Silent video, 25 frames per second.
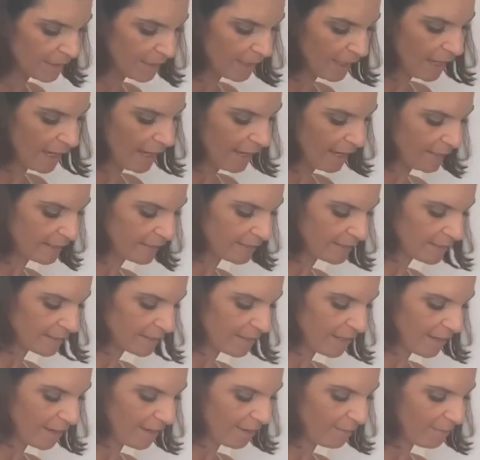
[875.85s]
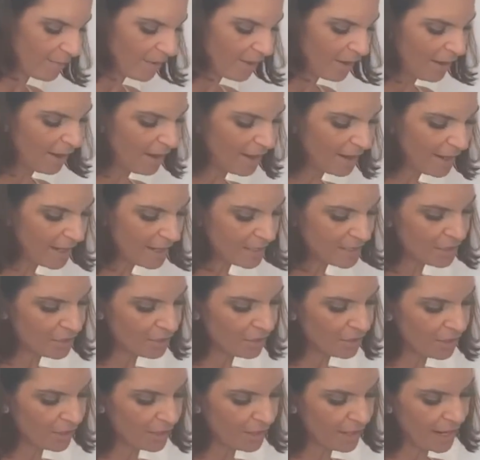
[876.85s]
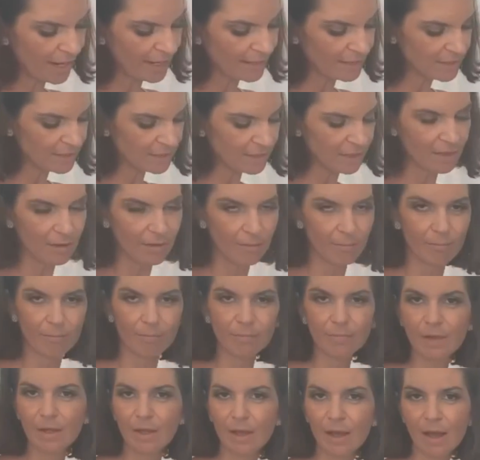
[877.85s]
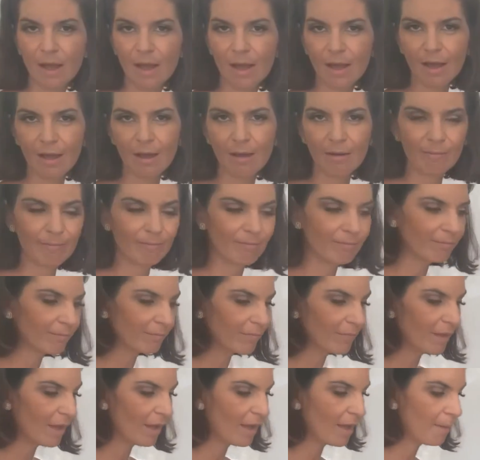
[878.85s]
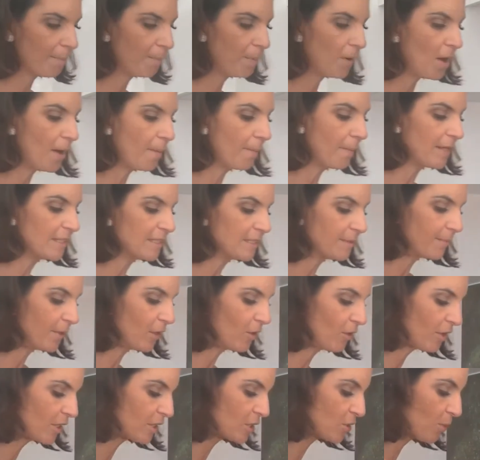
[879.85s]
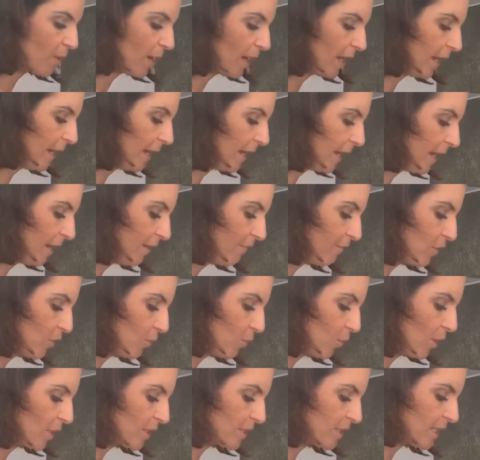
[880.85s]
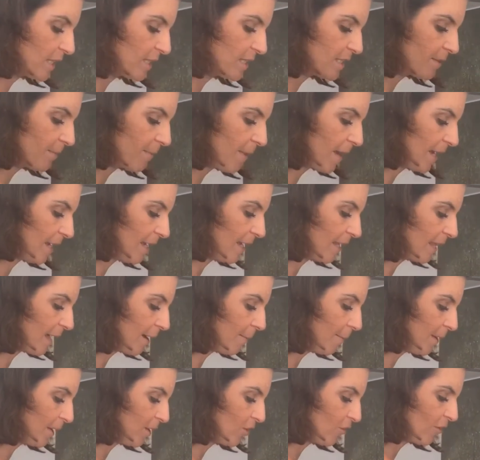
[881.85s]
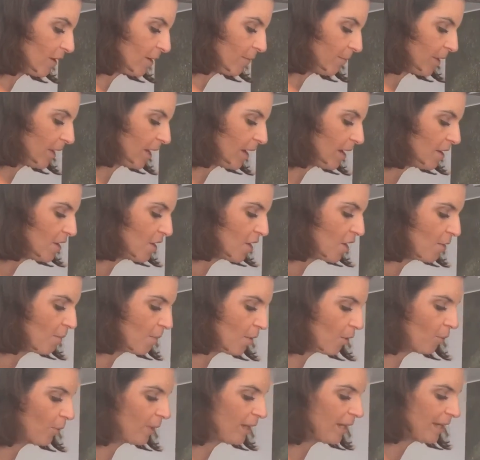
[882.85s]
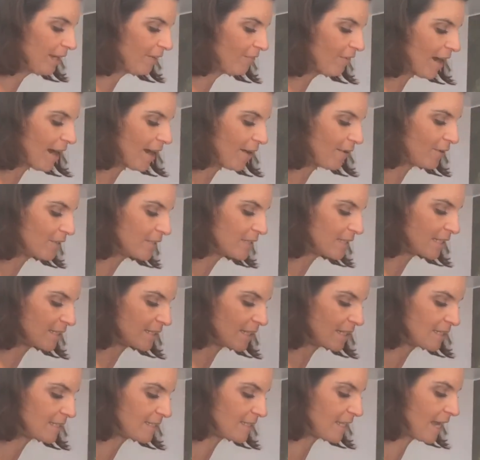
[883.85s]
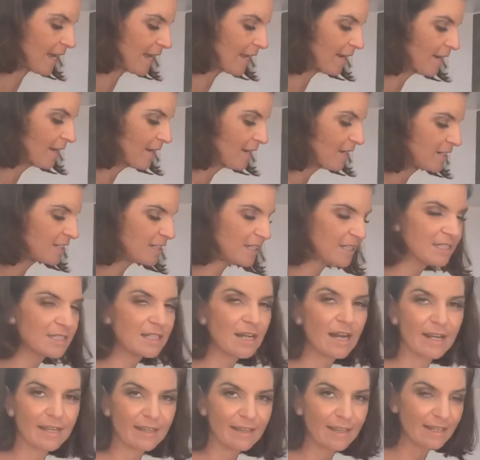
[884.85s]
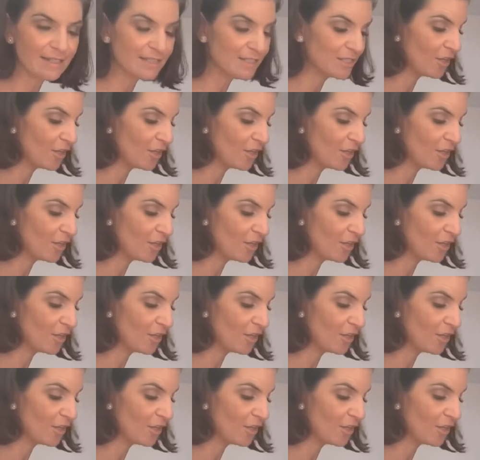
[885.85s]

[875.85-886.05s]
And um, I guess you could add some um, uh, plant-based milk as well in it if you wanted to make it that bit creamier. But we leave ours, as I said, just like this.